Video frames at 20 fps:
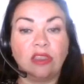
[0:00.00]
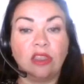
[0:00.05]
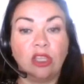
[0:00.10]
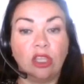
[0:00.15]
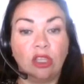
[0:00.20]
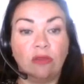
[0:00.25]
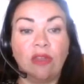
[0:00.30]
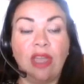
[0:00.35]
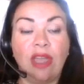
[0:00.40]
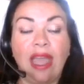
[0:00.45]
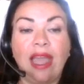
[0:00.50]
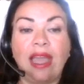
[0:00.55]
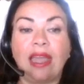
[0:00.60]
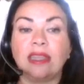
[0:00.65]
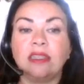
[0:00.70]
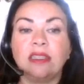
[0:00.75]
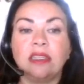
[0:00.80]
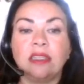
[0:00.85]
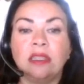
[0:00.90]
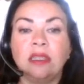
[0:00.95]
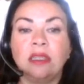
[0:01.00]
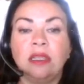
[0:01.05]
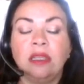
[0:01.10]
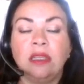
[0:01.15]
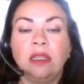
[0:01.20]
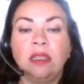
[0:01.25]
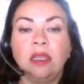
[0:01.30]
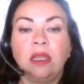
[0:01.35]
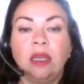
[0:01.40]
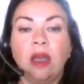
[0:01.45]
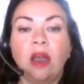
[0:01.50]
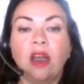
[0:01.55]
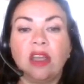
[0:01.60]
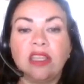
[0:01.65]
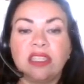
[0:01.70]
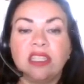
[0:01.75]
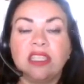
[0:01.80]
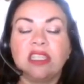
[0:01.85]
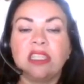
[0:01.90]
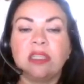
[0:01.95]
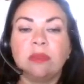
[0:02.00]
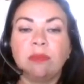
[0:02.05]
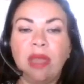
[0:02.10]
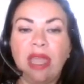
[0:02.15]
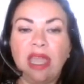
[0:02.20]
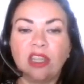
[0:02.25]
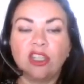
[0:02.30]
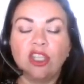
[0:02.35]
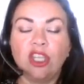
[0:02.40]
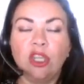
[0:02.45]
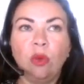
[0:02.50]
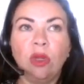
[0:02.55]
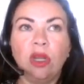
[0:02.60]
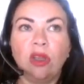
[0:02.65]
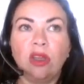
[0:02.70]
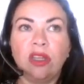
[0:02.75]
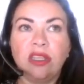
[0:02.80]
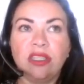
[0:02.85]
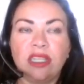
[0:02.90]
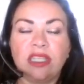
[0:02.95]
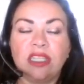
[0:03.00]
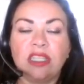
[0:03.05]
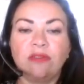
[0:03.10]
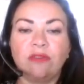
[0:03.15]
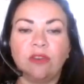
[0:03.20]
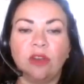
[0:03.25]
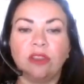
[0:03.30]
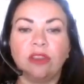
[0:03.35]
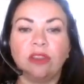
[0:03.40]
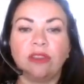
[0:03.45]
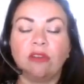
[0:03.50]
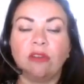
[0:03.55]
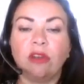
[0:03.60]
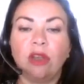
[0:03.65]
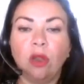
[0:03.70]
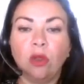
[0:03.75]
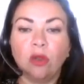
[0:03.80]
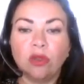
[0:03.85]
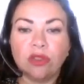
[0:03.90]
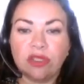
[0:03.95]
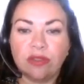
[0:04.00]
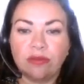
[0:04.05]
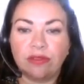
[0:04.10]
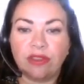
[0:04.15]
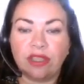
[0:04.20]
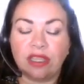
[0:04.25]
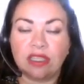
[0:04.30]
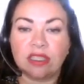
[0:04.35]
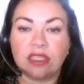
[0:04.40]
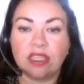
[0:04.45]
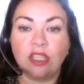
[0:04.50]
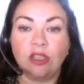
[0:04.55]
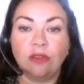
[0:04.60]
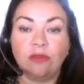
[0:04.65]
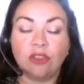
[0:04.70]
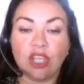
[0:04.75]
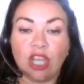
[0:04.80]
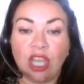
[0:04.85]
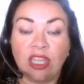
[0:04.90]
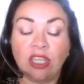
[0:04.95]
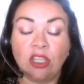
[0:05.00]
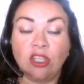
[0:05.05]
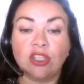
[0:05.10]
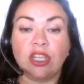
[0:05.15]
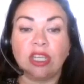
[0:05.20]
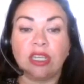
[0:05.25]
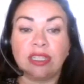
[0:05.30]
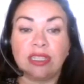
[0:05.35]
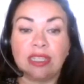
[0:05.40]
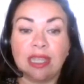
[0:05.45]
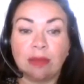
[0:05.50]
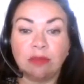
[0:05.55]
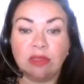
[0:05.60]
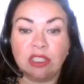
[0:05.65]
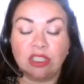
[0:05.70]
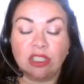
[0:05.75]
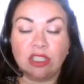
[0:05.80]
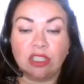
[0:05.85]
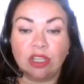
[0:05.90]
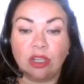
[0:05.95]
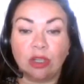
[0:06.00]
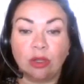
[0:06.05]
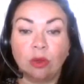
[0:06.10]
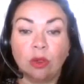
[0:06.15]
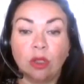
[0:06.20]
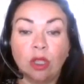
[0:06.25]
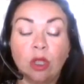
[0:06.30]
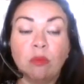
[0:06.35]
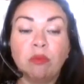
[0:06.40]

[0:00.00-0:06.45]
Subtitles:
that you've had, I suspect you will identify that there are lots of things that you've changed and adapted to,